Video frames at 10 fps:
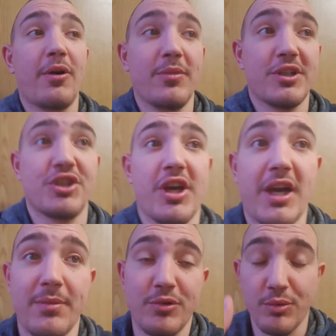how much
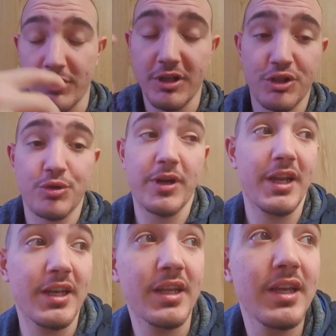time do you want to
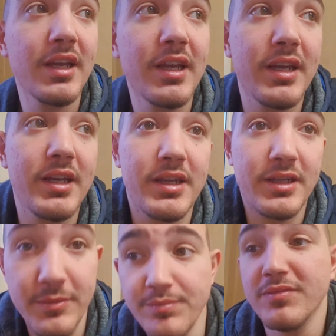train
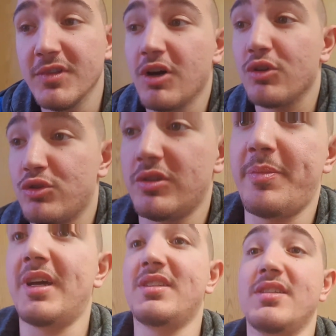also
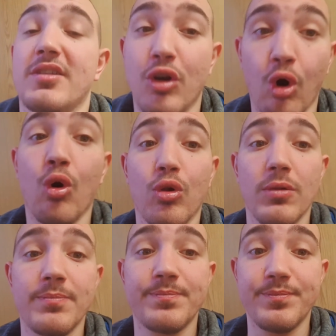depends on the
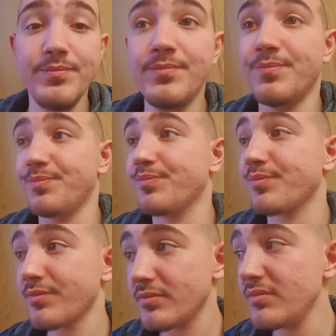goal.
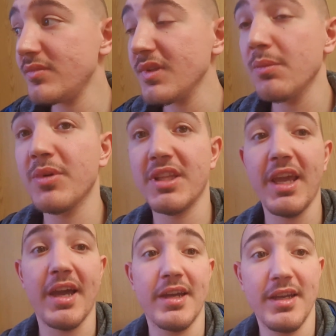But
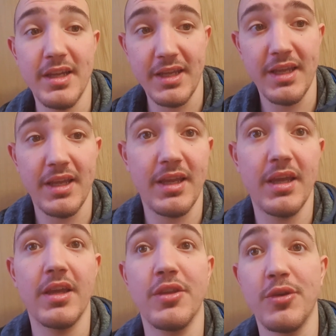yeah,
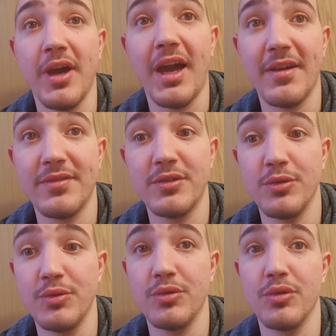you have
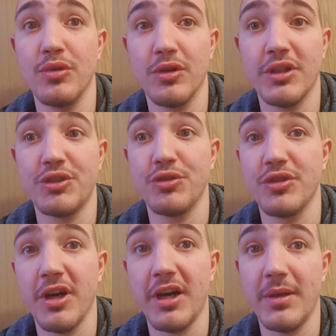to look at your
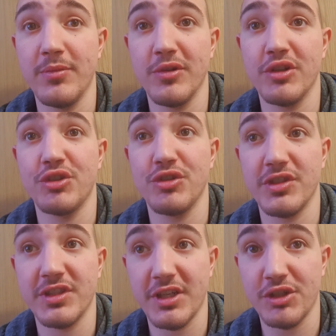time, look at your
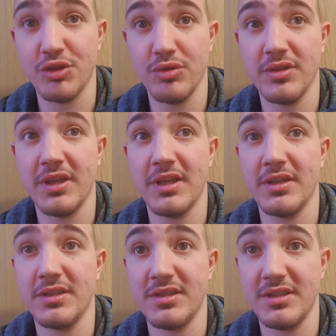schedule,
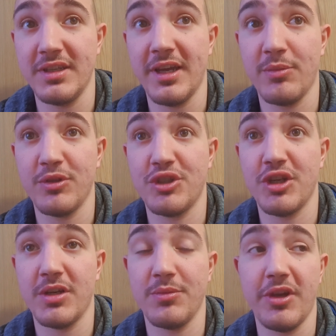and see how much
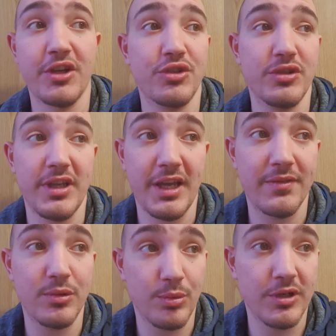time you actually
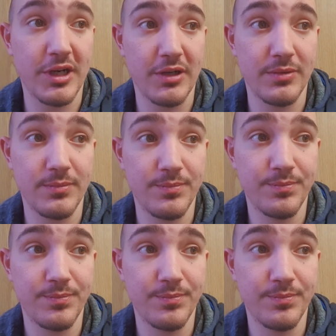have to work out.